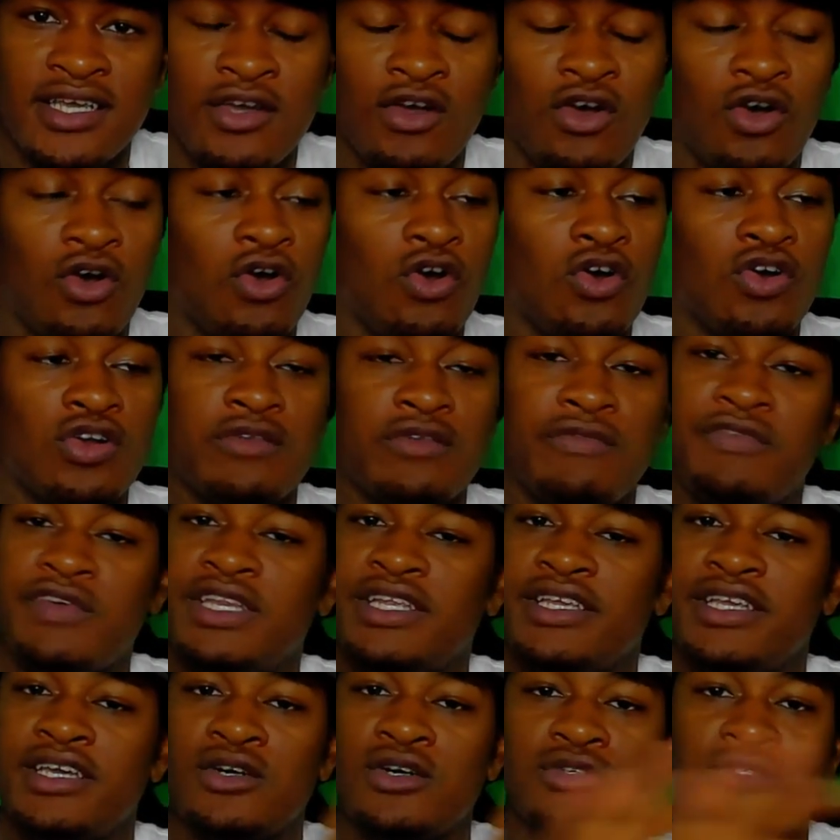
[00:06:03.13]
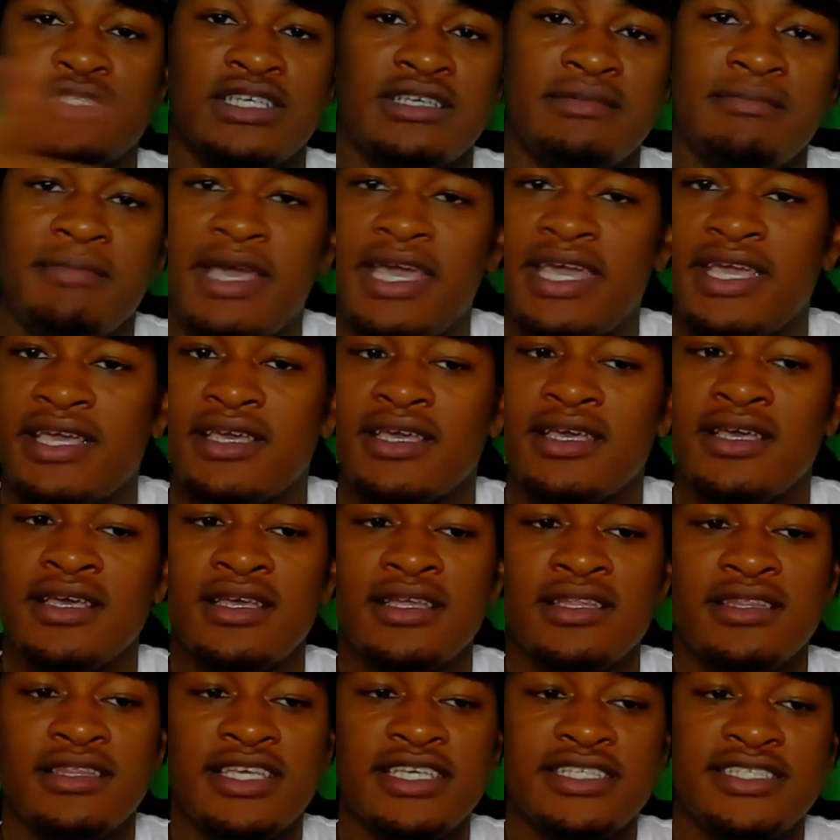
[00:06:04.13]
All the videos he make,
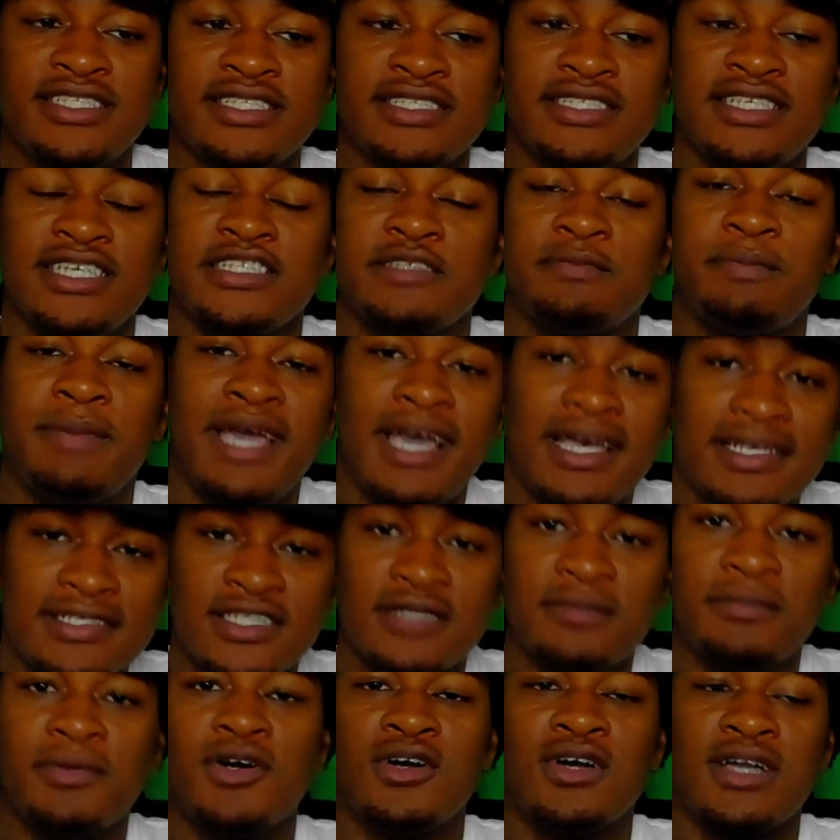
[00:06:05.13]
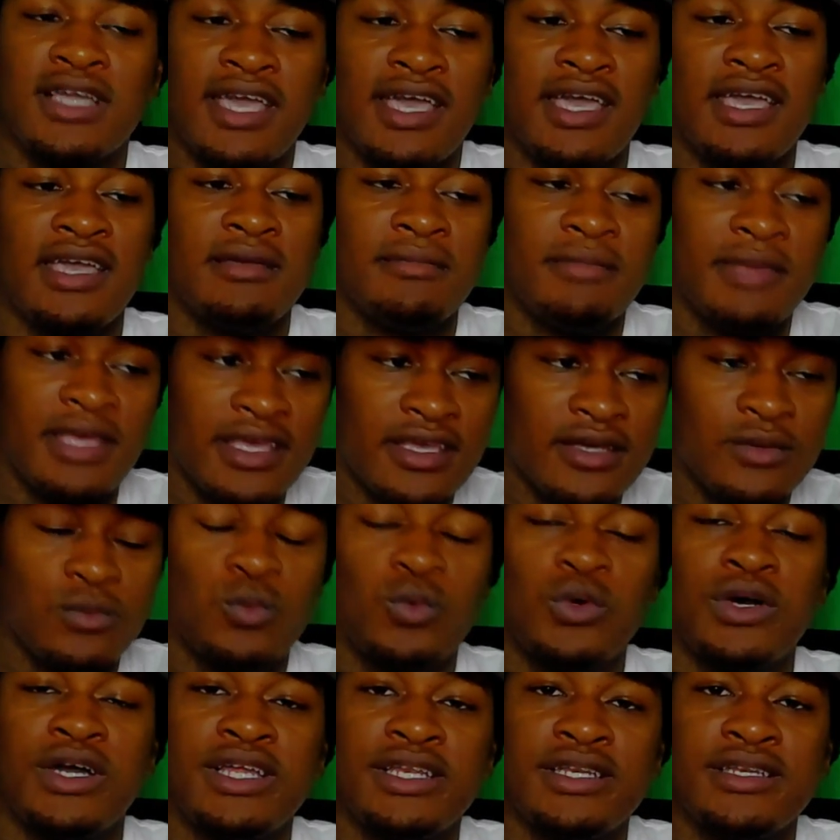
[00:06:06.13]
this is his basketball game in
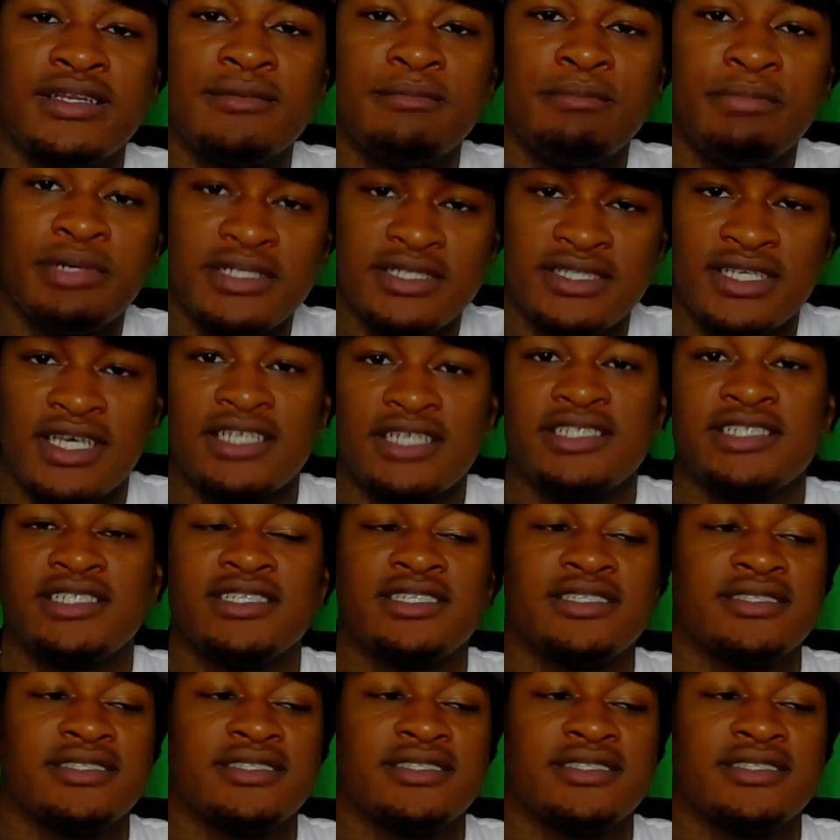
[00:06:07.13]
one possession.